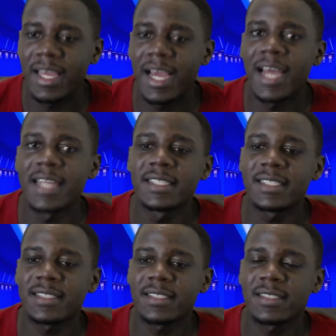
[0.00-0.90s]
and
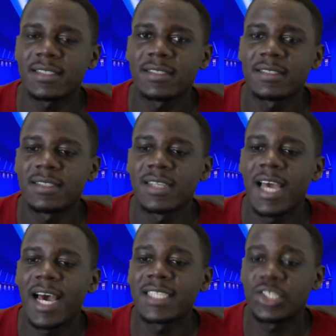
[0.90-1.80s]

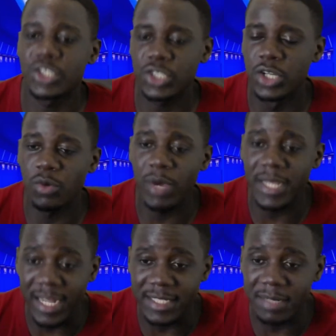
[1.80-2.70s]
Jorginho
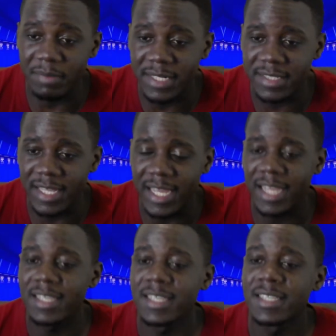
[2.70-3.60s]
Wijnaldum in there,